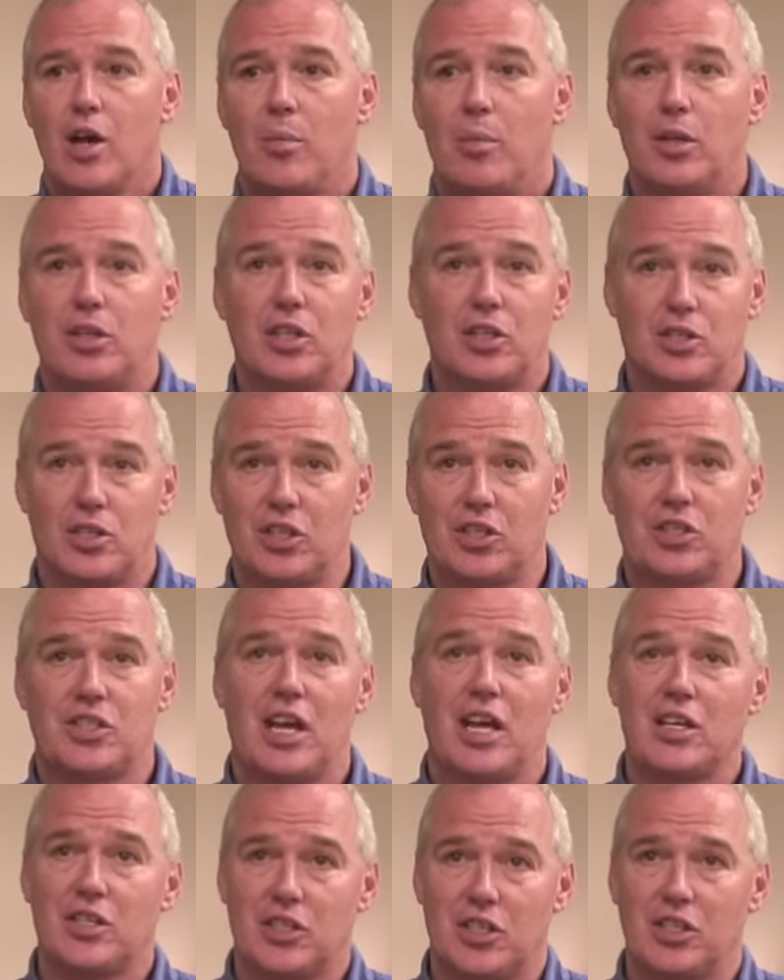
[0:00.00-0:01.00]
but the
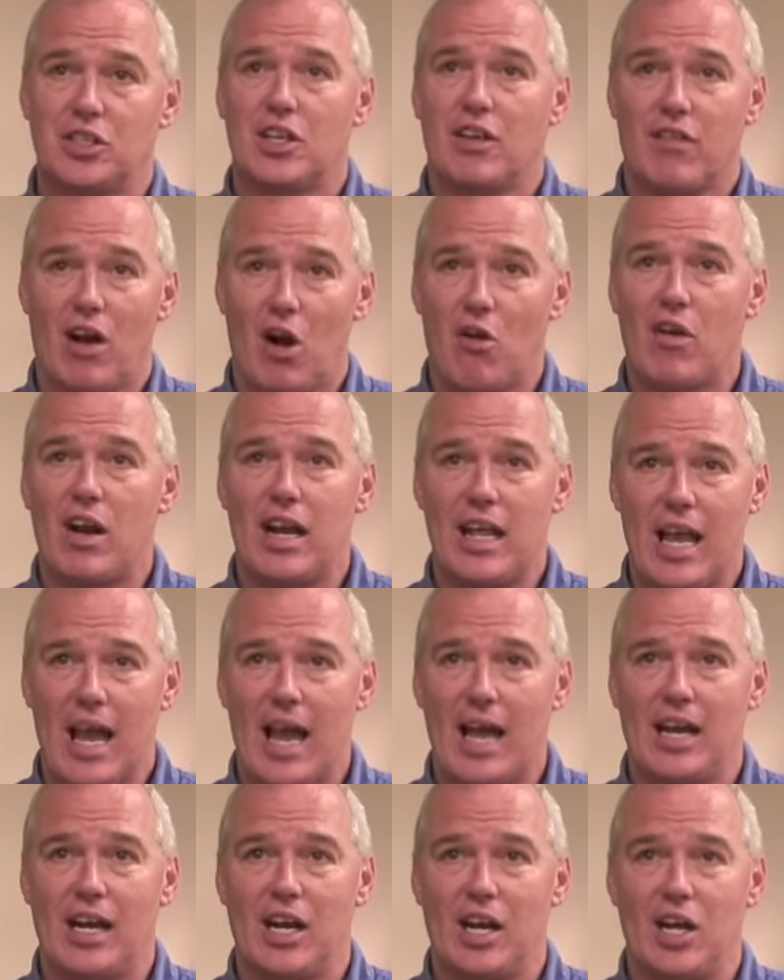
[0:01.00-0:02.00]
successes have already
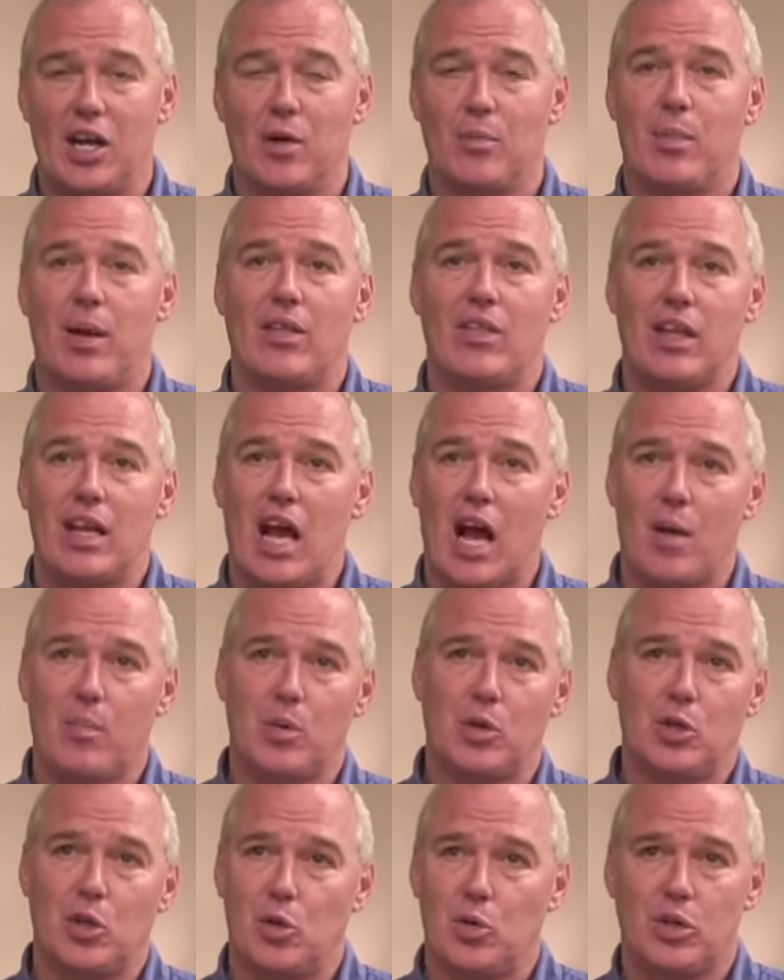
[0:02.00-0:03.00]
added up and the
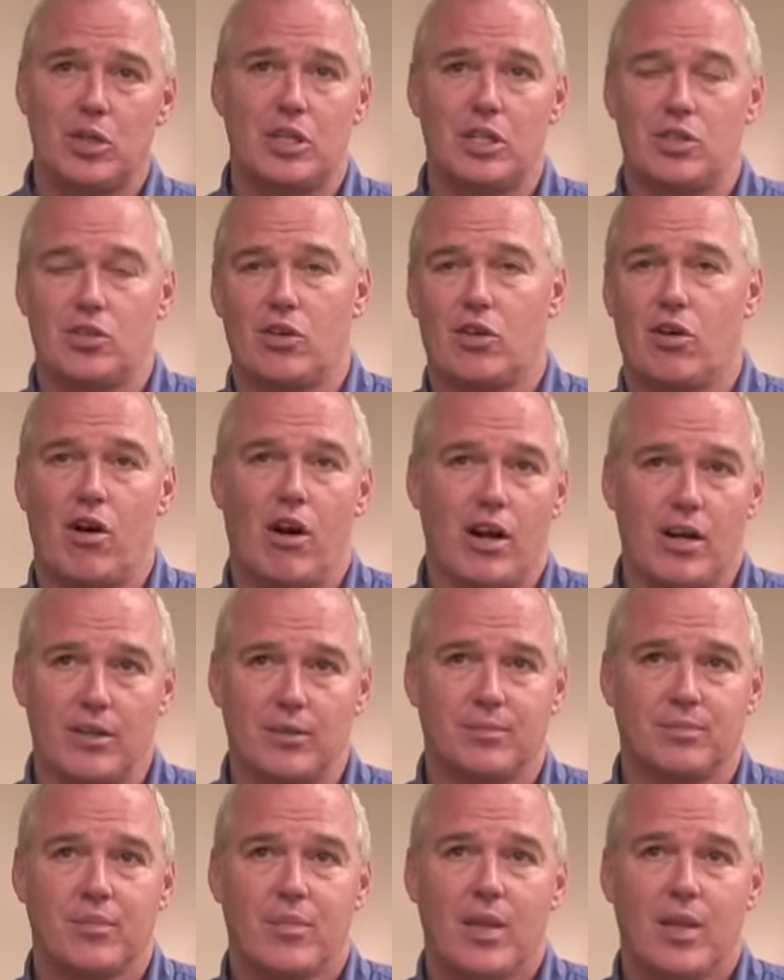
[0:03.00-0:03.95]
opportunities are greater.